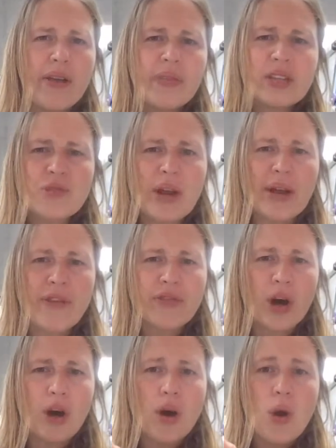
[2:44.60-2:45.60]
That's right. I've
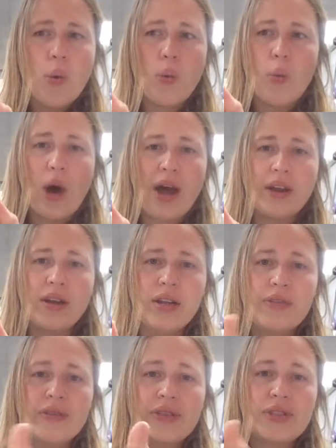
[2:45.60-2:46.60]
got 1,
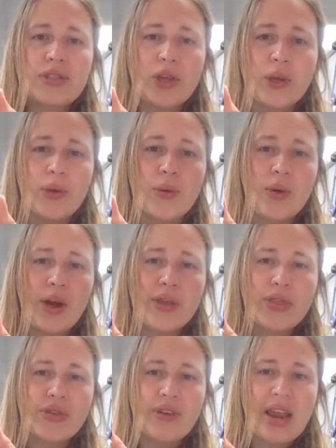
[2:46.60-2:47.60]
2,
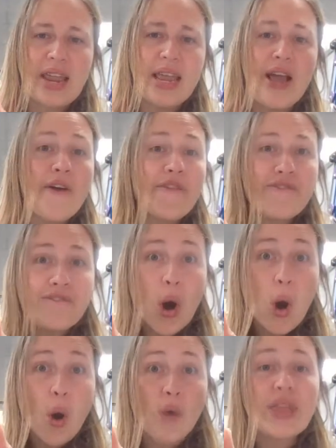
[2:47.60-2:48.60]
3,
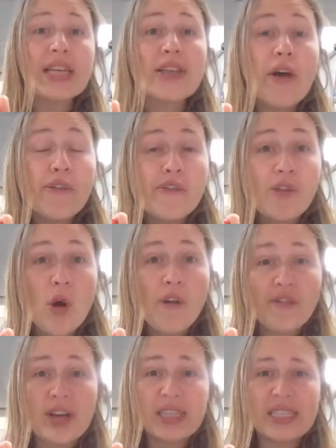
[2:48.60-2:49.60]
4. There's
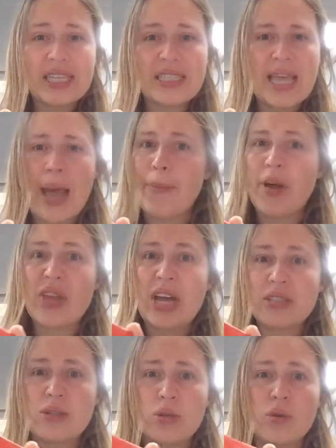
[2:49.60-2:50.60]
4 vertices there, but
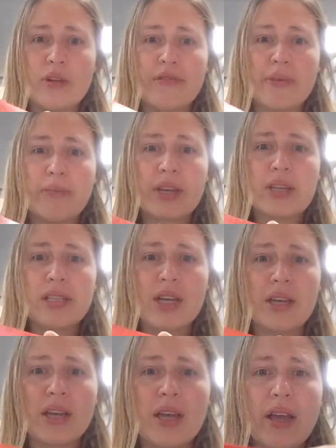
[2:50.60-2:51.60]
that's not all of them because
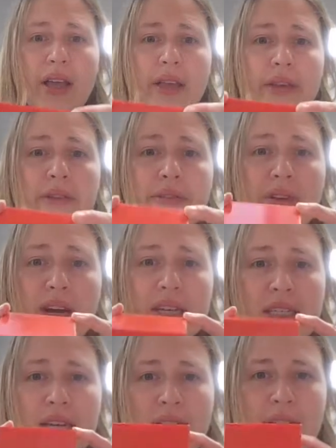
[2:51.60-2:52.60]
look, if
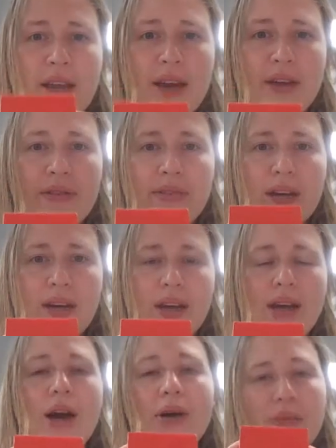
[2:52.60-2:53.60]
I turn it over,
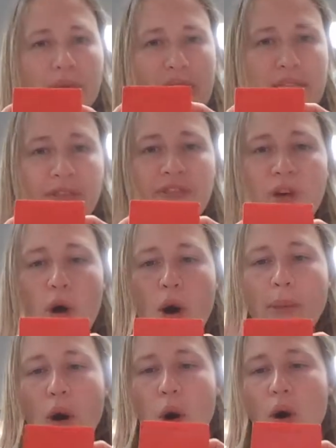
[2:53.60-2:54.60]
there's 4
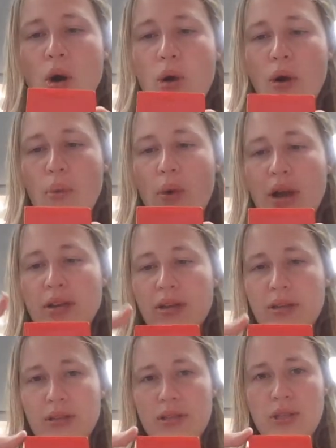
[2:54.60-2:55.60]
more. 1,
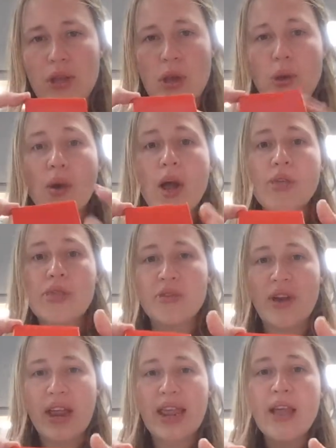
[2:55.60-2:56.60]
2,
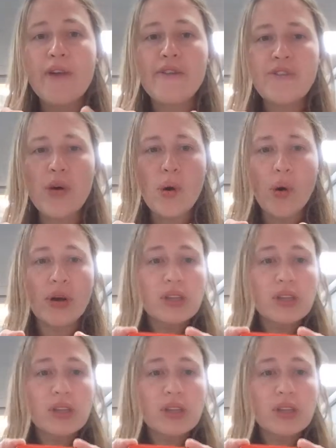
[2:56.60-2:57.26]
3, 4.